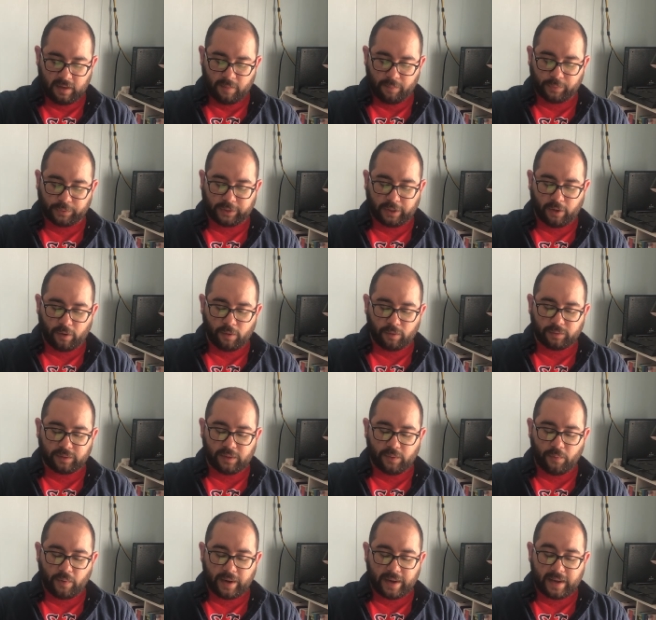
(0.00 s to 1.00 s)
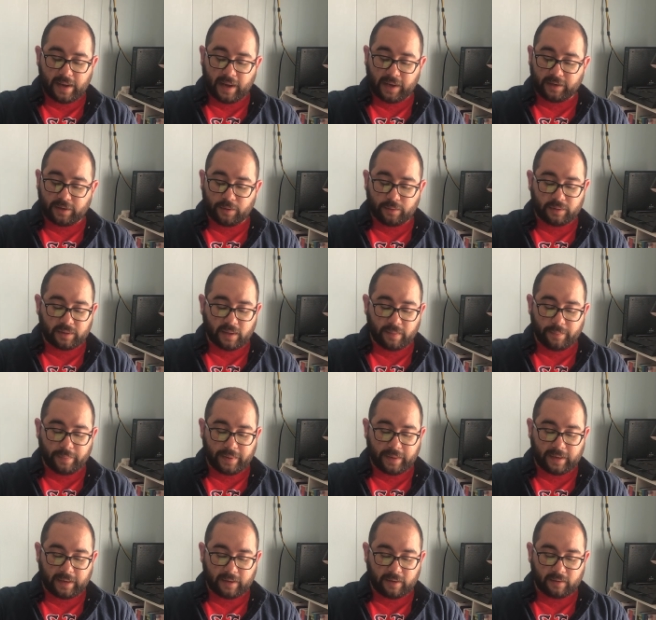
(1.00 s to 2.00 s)
But the only way I know to
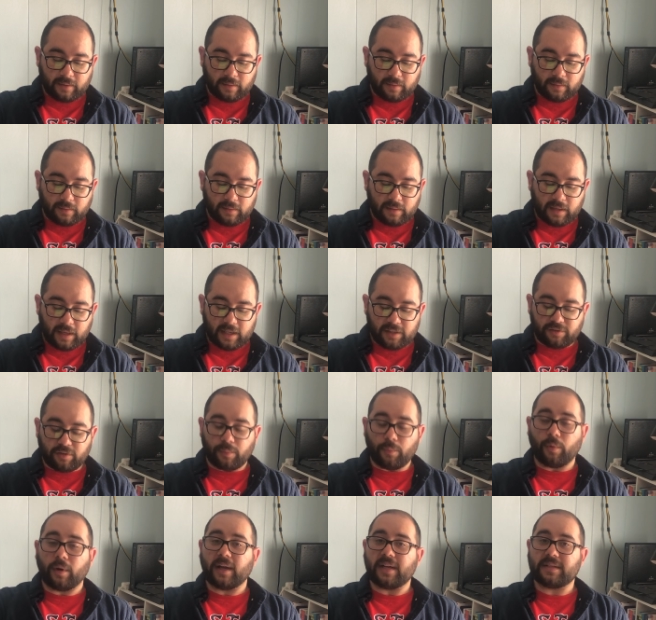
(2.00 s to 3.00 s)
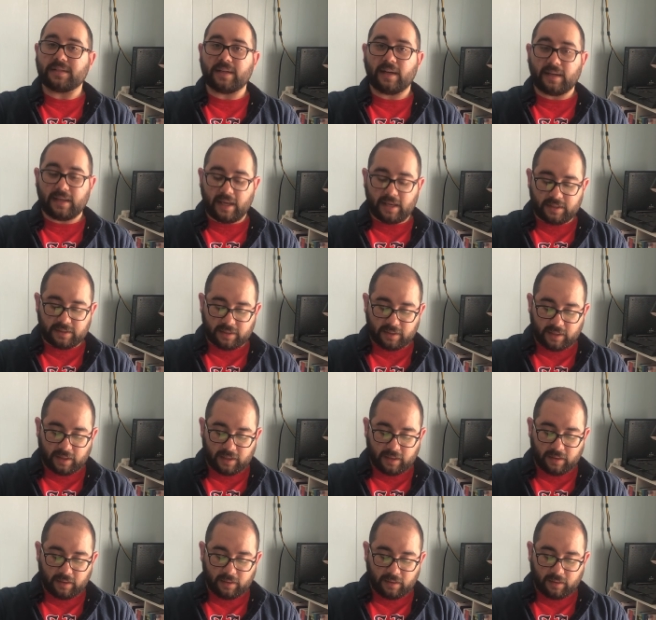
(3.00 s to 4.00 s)
compare is from what I saw
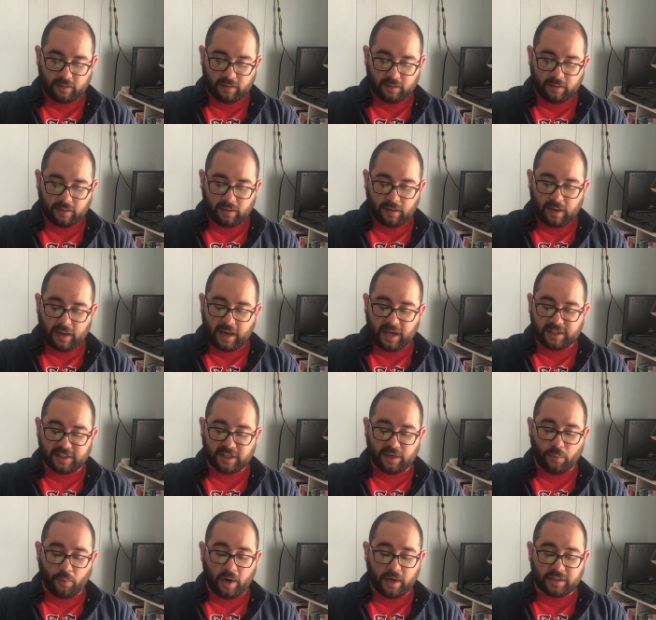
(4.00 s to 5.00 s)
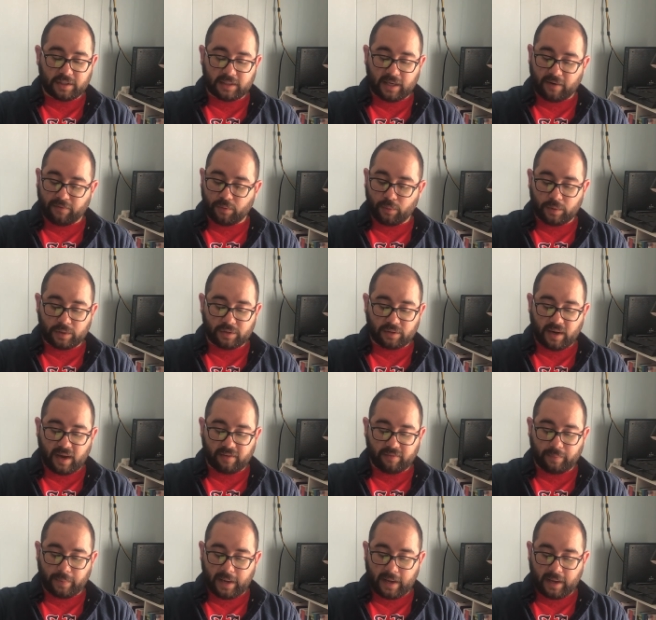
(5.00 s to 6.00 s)
yesterday, as I watched everyone
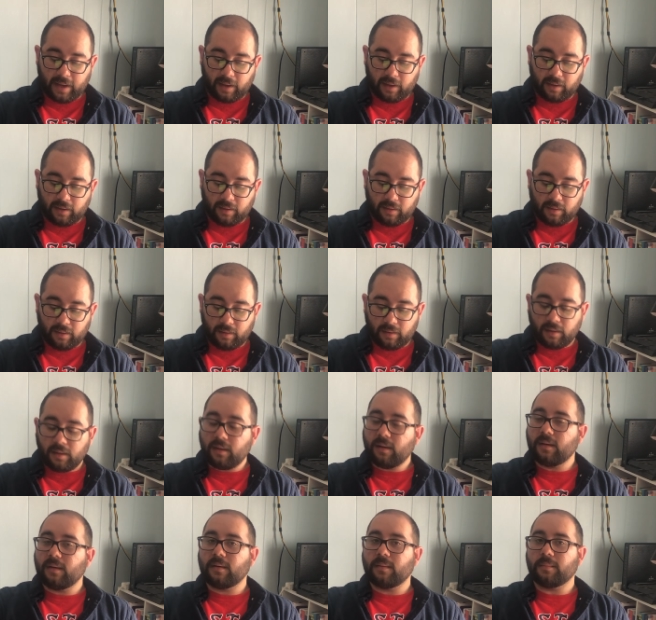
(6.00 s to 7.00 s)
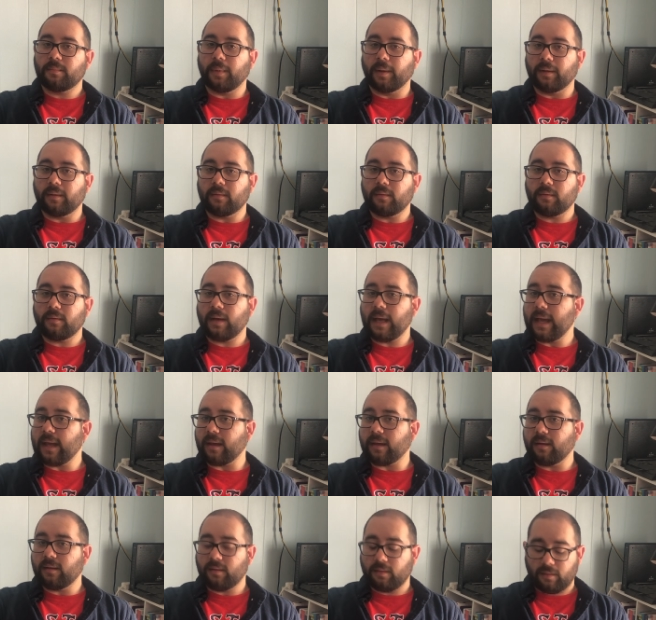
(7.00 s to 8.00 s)
drive by. But
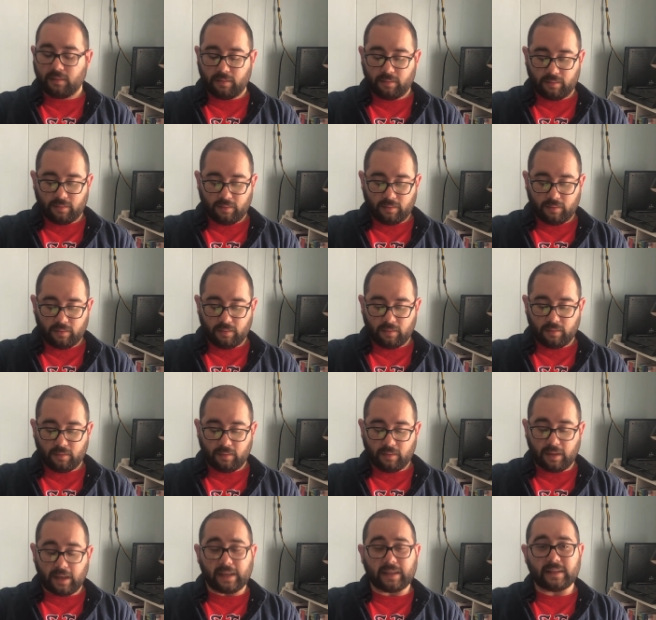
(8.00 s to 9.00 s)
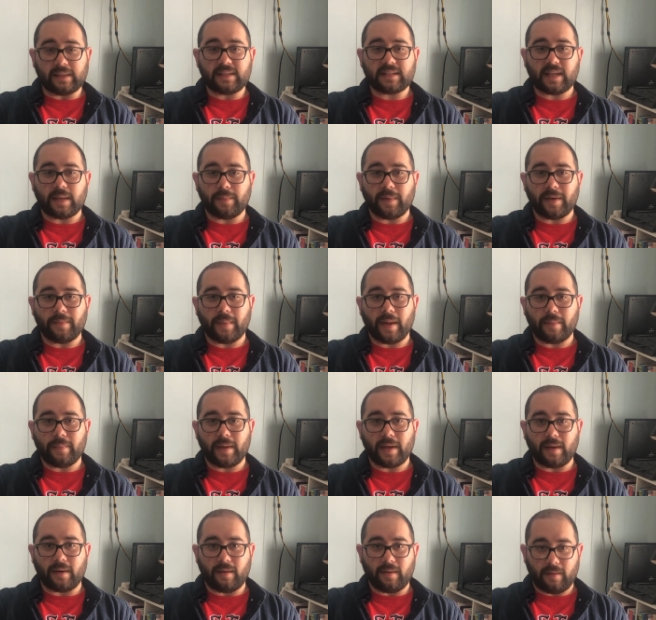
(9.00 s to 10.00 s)
hey, at least I made my
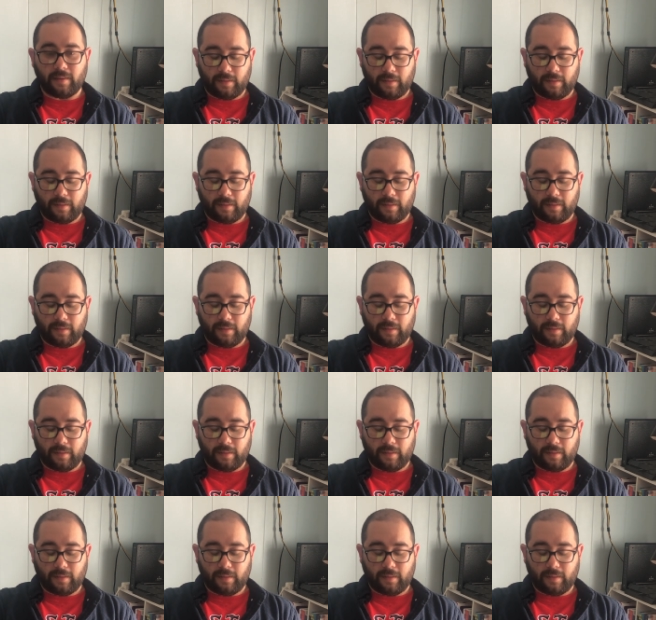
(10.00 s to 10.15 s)
bed.